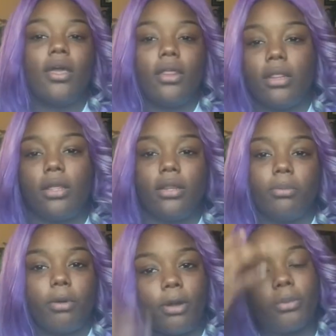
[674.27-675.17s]
and then the
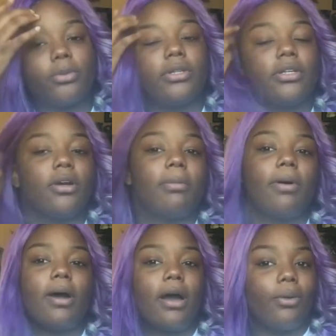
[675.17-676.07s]
purple didn't come
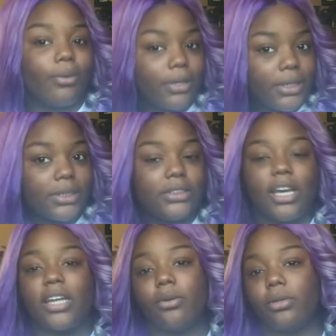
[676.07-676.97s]
out how I wanted, so
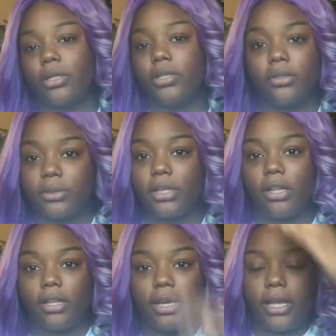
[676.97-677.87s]
I didn't want to deal with
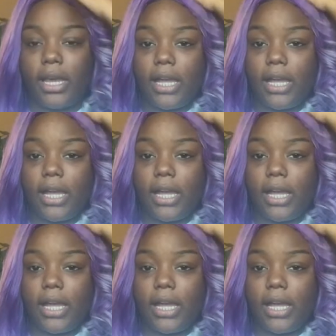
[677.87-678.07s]
all of that.